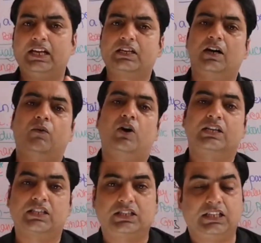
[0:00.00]
it
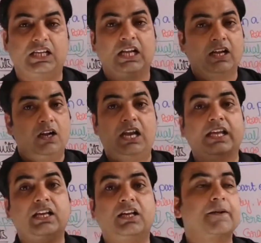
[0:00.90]
avoid the thing.
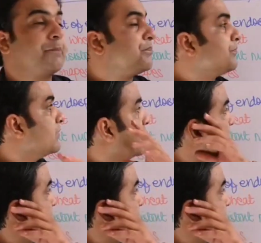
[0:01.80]
Like the